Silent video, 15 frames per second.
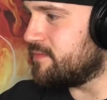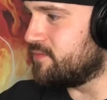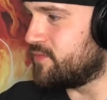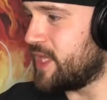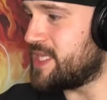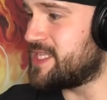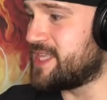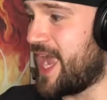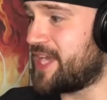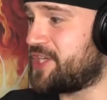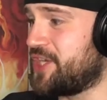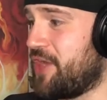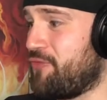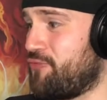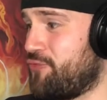This is
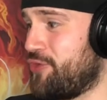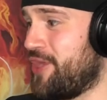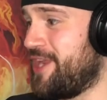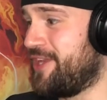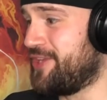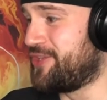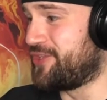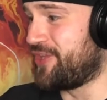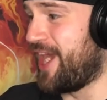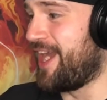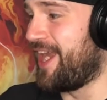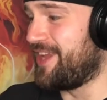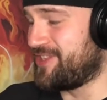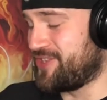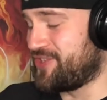actually a really good
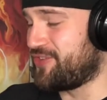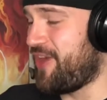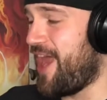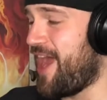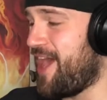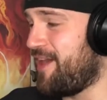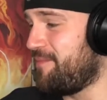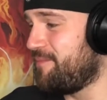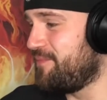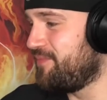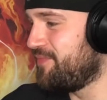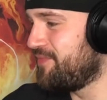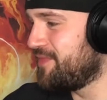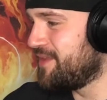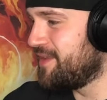trailer, straight up.
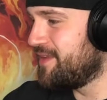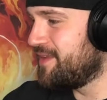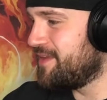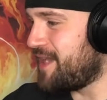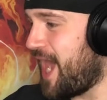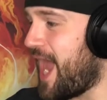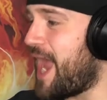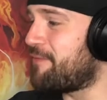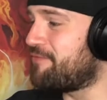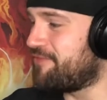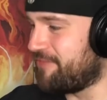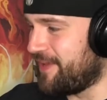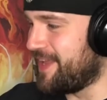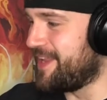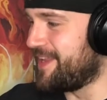I am
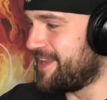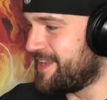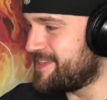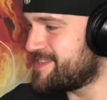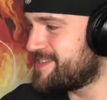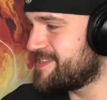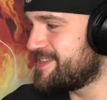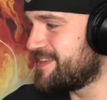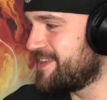feeling this.